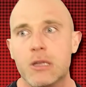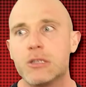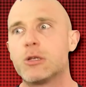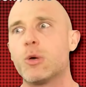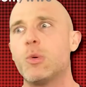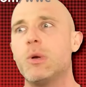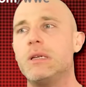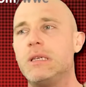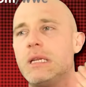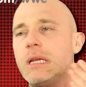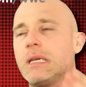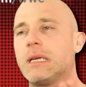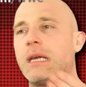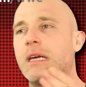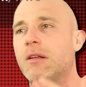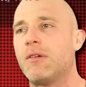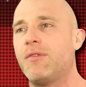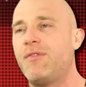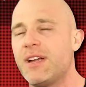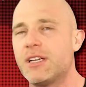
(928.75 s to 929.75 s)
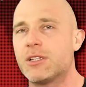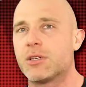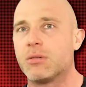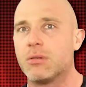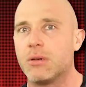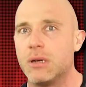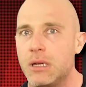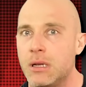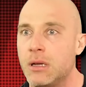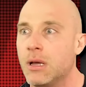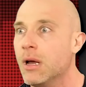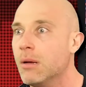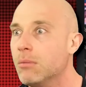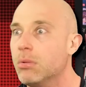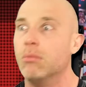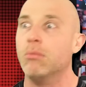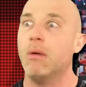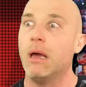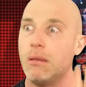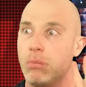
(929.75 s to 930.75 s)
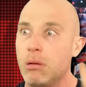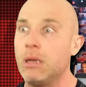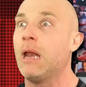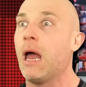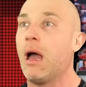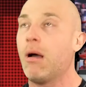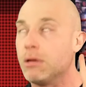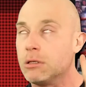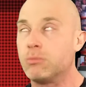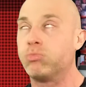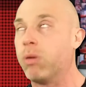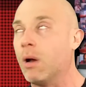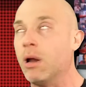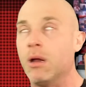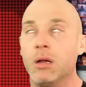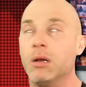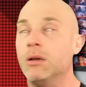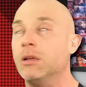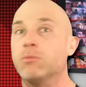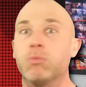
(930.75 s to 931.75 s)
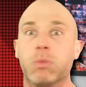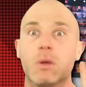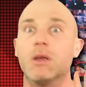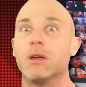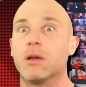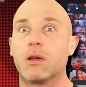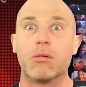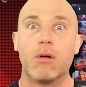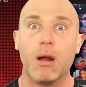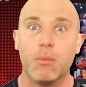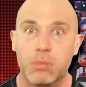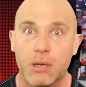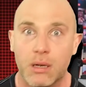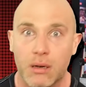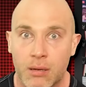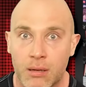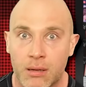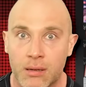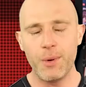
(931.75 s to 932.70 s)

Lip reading: so he did get a victory, but maybe now his brain is being corrupted.